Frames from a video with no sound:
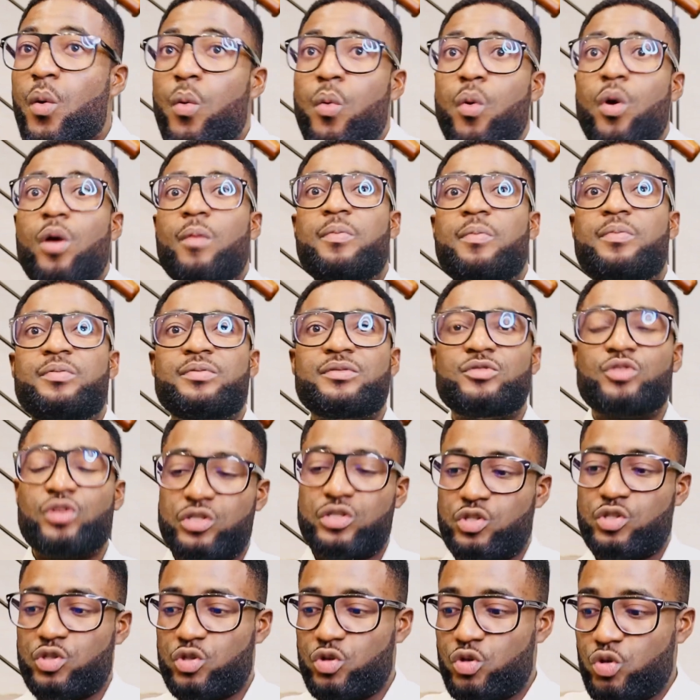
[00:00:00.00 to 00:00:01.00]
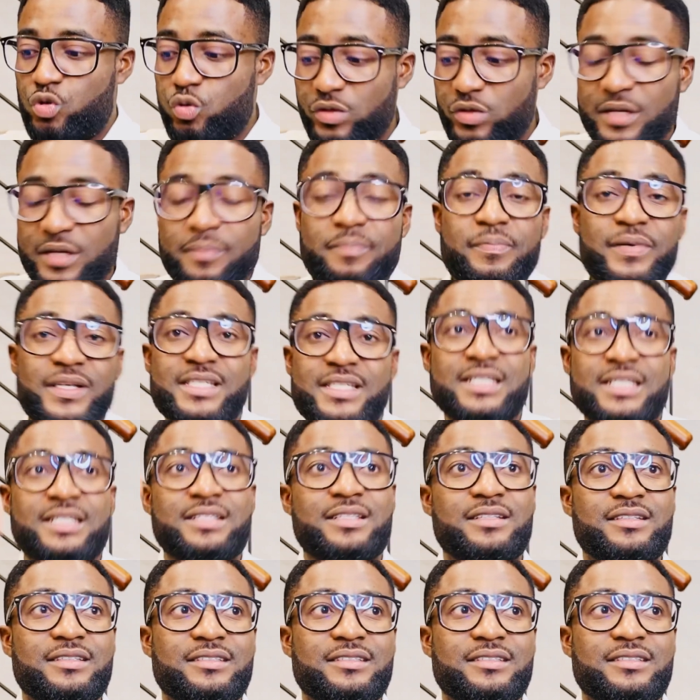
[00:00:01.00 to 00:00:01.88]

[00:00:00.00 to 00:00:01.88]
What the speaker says: whoo, just took the person,